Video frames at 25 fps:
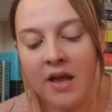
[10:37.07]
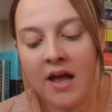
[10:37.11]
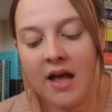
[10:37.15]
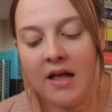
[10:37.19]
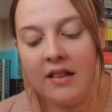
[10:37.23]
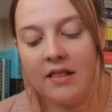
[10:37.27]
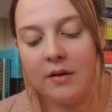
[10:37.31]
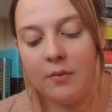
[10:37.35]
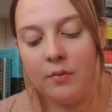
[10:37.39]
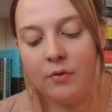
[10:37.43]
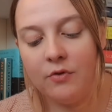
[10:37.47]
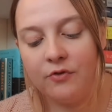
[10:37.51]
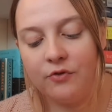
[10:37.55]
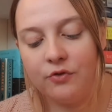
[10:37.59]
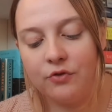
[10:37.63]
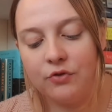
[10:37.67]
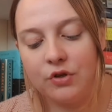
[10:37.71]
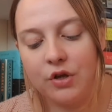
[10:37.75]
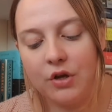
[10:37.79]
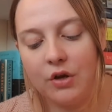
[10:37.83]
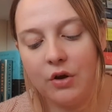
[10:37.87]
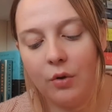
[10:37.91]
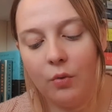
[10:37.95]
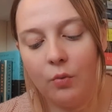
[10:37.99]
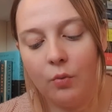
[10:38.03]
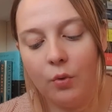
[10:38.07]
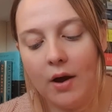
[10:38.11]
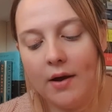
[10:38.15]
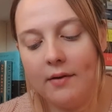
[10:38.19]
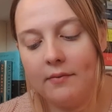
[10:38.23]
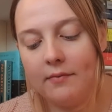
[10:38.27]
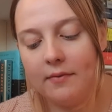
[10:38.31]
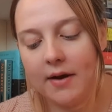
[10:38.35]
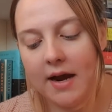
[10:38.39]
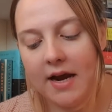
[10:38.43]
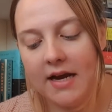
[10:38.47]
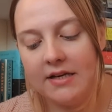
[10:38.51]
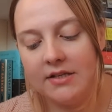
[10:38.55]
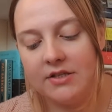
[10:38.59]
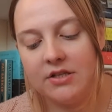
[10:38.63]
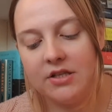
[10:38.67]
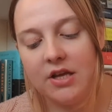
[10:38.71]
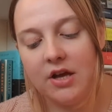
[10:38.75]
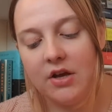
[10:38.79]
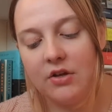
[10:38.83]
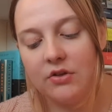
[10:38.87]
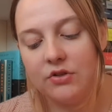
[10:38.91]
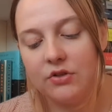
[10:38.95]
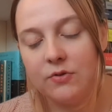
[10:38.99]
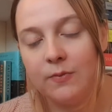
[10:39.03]
And then we've also got White Rage,
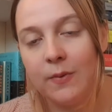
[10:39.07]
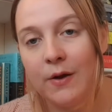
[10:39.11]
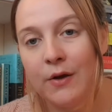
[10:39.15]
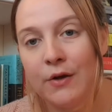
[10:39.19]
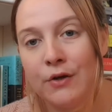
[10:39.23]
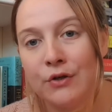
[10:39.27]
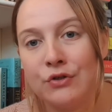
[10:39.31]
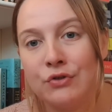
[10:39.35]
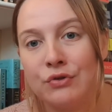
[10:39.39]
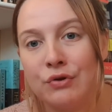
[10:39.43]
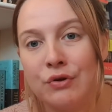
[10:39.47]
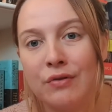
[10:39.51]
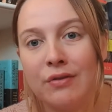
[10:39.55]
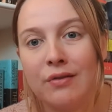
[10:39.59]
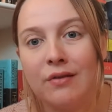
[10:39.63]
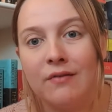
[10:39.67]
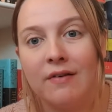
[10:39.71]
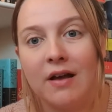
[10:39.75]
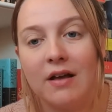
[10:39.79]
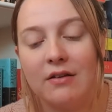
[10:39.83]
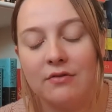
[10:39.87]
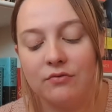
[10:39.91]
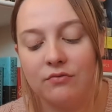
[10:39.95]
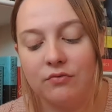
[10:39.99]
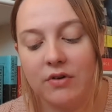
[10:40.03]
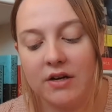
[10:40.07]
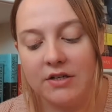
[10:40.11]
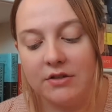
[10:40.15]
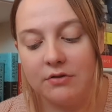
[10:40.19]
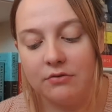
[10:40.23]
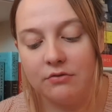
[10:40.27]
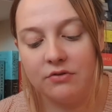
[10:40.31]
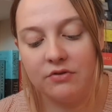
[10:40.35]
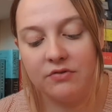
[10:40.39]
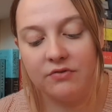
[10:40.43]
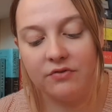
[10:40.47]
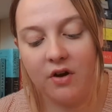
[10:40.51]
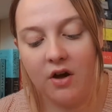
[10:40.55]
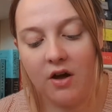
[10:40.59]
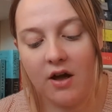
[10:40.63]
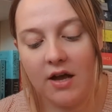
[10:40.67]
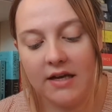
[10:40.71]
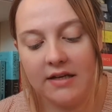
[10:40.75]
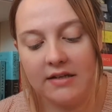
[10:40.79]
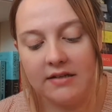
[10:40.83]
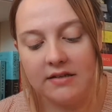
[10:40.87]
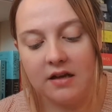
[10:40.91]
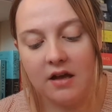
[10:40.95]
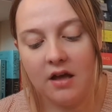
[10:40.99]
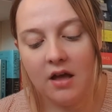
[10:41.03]
The Unspoken Truth About Racial
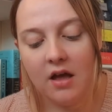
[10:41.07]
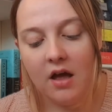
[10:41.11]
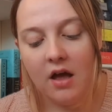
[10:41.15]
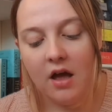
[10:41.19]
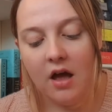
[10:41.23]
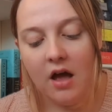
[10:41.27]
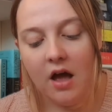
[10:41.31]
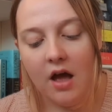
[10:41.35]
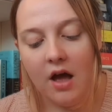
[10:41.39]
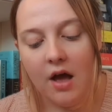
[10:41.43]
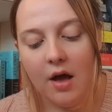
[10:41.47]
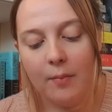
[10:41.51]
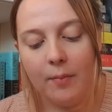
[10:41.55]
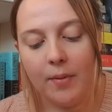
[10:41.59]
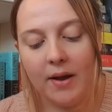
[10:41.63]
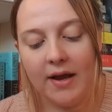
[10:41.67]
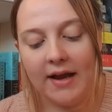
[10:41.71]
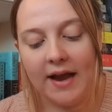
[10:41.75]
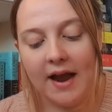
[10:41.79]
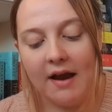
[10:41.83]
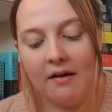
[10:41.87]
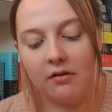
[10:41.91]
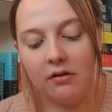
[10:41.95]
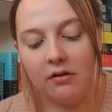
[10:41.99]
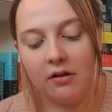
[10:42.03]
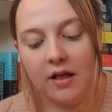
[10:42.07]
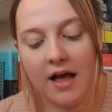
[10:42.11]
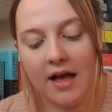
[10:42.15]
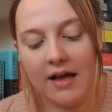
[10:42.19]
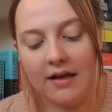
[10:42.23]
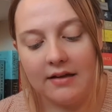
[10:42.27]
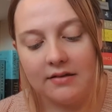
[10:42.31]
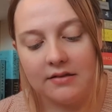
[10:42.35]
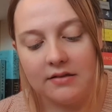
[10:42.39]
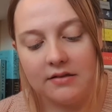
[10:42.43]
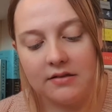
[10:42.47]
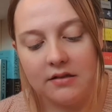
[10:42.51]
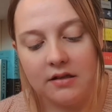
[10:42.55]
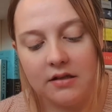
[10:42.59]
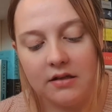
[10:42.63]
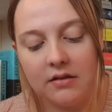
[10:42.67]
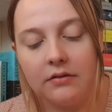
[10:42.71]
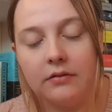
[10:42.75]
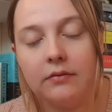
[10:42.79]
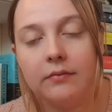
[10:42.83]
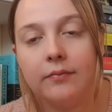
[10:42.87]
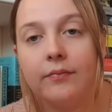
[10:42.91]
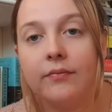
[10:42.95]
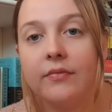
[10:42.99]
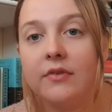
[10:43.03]
Divide by Carol
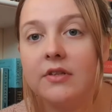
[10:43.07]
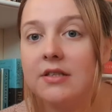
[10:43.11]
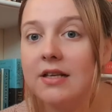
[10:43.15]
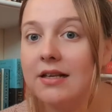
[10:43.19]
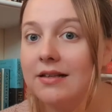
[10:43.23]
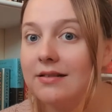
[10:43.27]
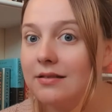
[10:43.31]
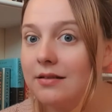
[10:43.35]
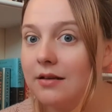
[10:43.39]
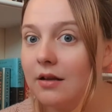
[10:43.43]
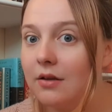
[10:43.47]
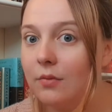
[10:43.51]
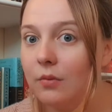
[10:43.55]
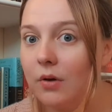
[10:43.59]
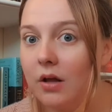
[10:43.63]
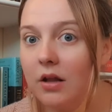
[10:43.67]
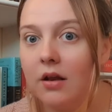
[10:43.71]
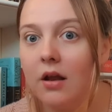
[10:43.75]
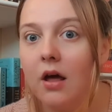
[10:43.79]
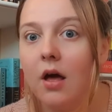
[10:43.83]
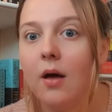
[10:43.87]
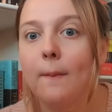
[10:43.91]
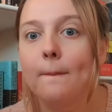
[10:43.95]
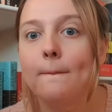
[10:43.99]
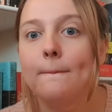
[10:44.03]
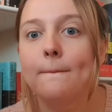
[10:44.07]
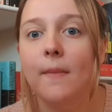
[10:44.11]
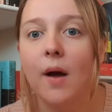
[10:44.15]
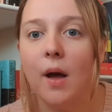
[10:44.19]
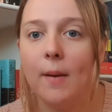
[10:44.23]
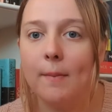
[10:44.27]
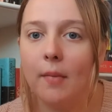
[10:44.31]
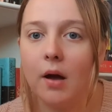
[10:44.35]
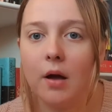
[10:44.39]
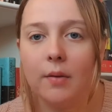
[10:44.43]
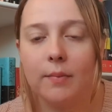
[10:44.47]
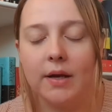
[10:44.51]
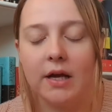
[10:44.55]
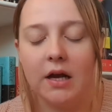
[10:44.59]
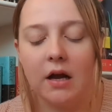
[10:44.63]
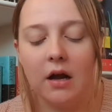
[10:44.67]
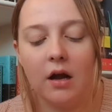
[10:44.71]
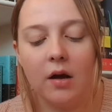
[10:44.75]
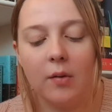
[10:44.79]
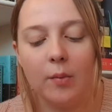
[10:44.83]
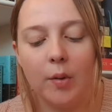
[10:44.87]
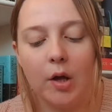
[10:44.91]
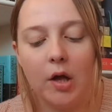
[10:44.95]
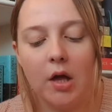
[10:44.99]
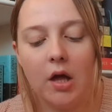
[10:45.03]
Anderson. So that's another one I might pick
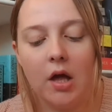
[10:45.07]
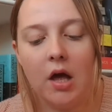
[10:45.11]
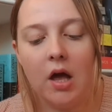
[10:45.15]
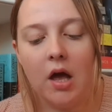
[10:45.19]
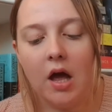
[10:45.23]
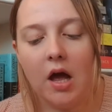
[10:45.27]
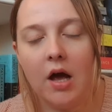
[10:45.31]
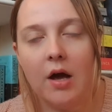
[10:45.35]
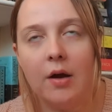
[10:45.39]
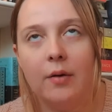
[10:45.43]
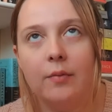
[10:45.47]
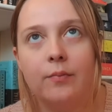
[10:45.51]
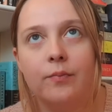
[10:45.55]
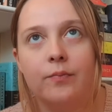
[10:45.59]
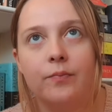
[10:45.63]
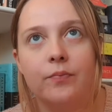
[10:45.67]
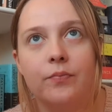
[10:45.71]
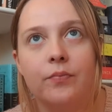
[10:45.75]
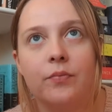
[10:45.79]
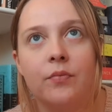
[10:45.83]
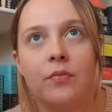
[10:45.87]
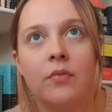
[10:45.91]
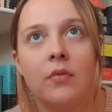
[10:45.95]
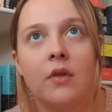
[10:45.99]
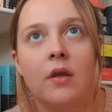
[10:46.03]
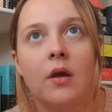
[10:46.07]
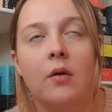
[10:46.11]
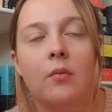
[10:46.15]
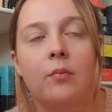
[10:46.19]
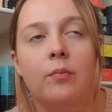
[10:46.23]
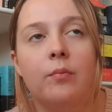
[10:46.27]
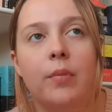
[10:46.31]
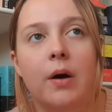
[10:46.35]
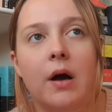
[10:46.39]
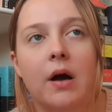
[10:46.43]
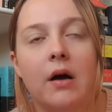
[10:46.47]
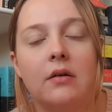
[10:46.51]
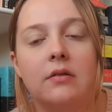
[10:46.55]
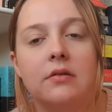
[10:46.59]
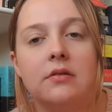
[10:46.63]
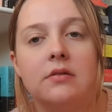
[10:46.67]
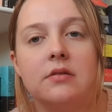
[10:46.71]
up, but